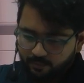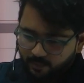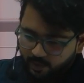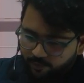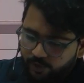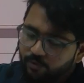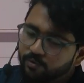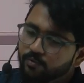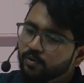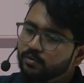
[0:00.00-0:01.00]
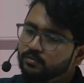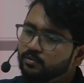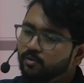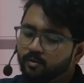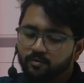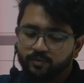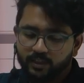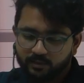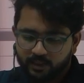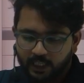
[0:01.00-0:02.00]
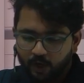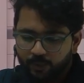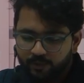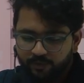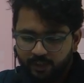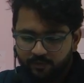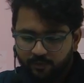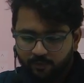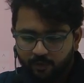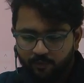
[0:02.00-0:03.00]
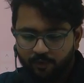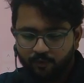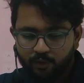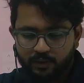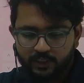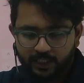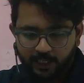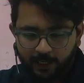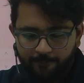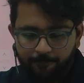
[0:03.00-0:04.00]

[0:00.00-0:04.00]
We don't want all fields. How many fields we want? We want city.